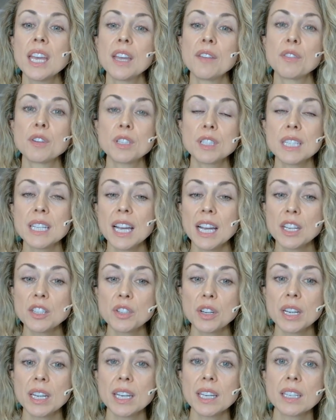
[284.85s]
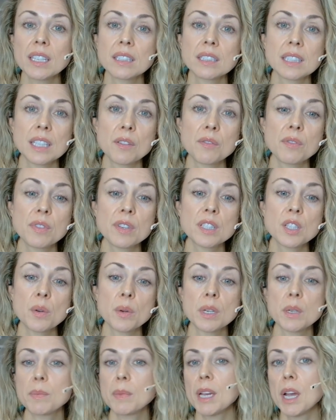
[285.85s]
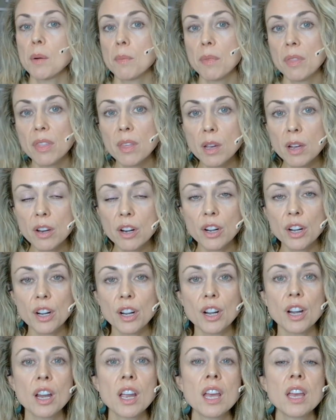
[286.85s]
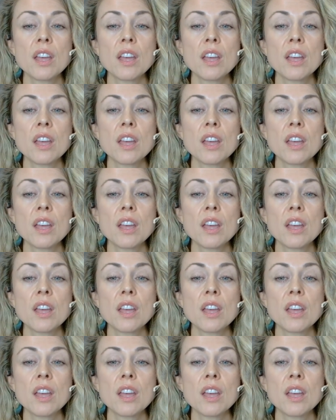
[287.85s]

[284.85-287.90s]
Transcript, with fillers: If you're dehydrated, lymph is going to become thicker,